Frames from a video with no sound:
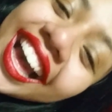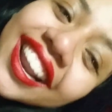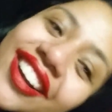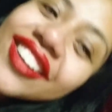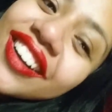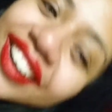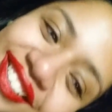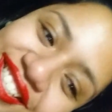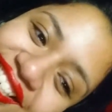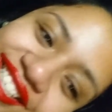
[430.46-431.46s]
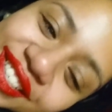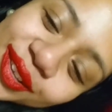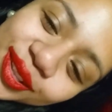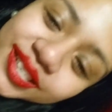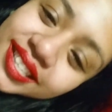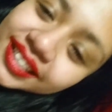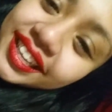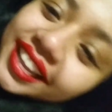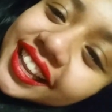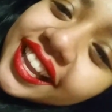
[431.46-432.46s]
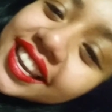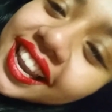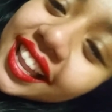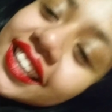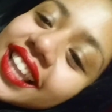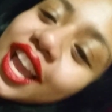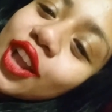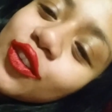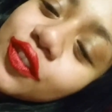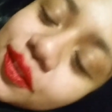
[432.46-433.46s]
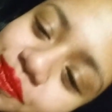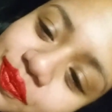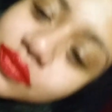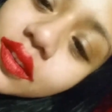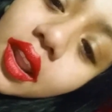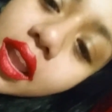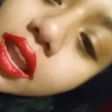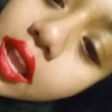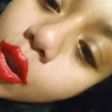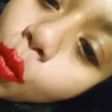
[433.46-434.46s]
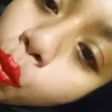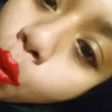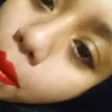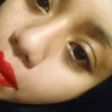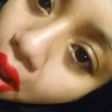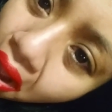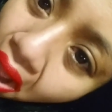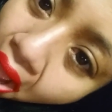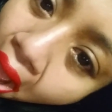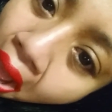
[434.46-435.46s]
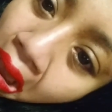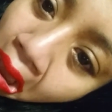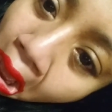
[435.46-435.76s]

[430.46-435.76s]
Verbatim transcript: I don't know how she could do this and like not laugh. Woman.